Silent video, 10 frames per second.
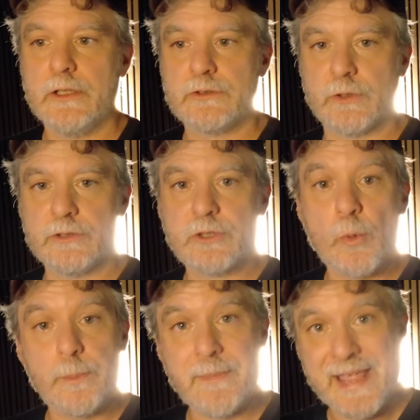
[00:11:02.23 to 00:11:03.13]
So let's go
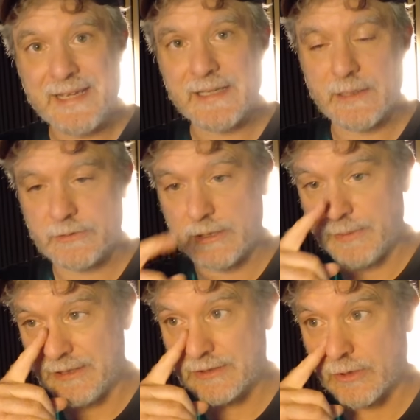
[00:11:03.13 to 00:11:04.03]
make an M C
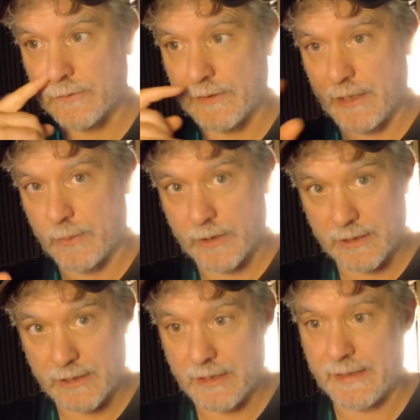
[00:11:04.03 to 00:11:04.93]
P server that we're going to
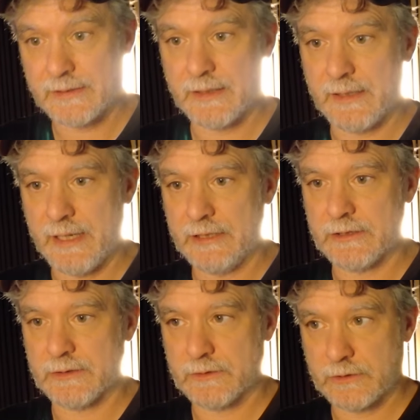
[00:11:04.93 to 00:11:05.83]
connect to the
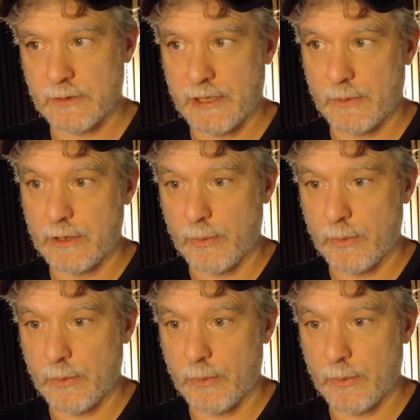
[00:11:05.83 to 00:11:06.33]
agent. So here we go.